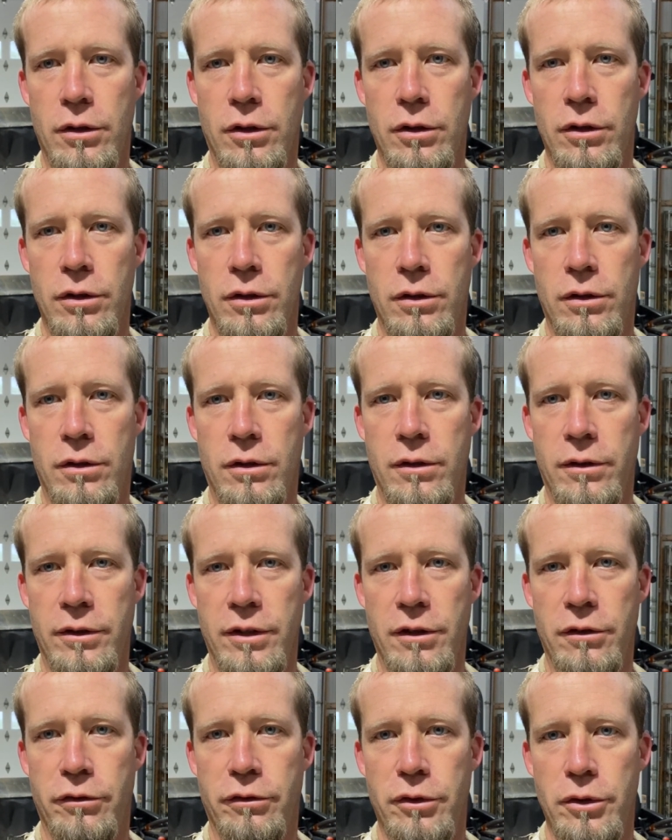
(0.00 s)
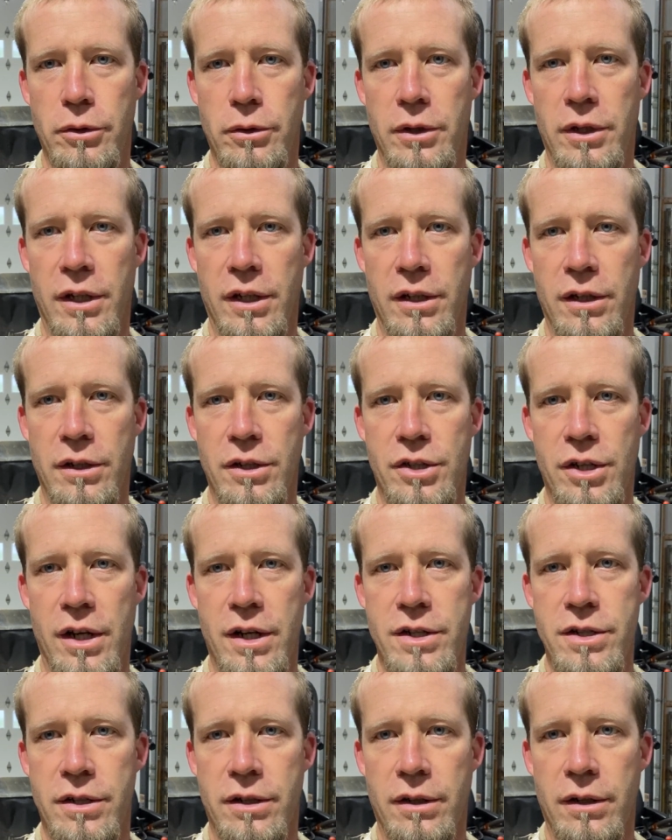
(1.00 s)
good, clean fluid in and
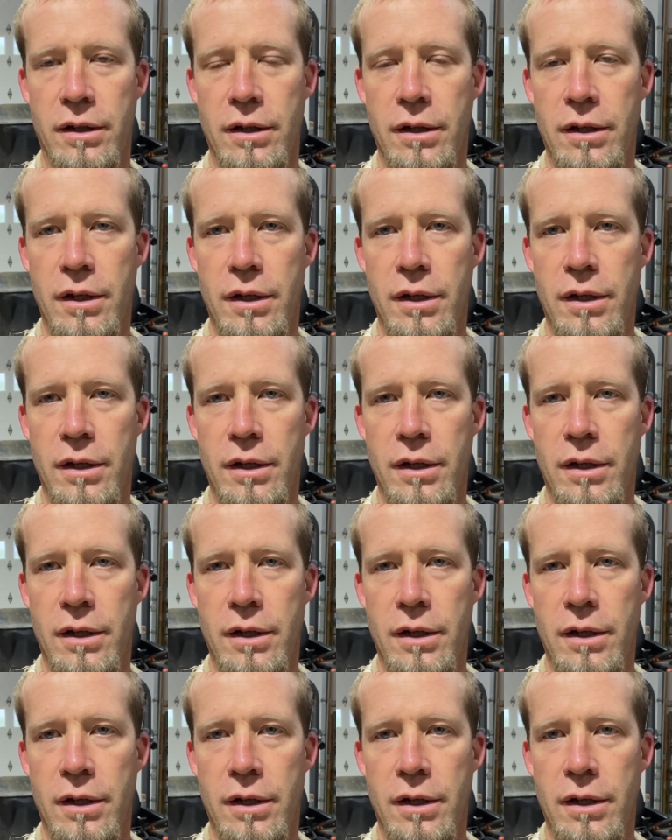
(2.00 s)
changing